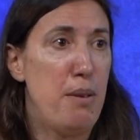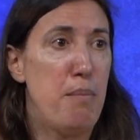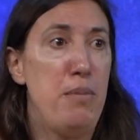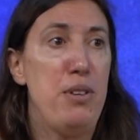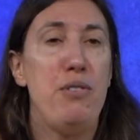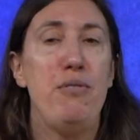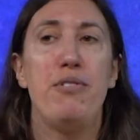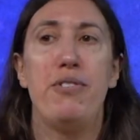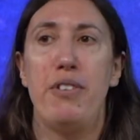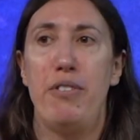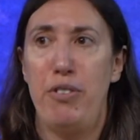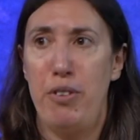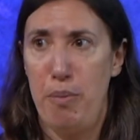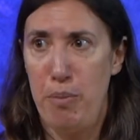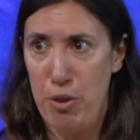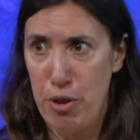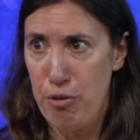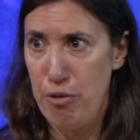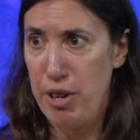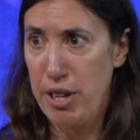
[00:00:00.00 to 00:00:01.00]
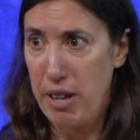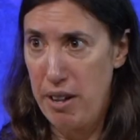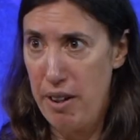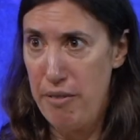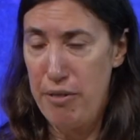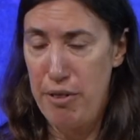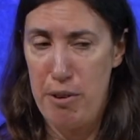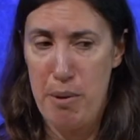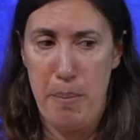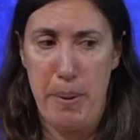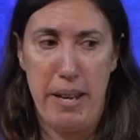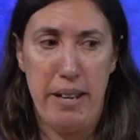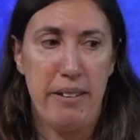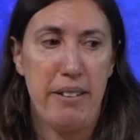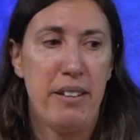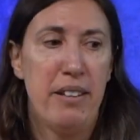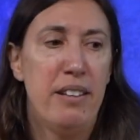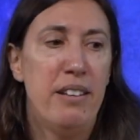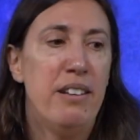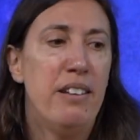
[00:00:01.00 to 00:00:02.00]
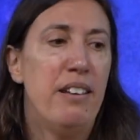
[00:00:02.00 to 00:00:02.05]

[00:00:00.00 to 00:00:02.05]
immune system to recover a bit.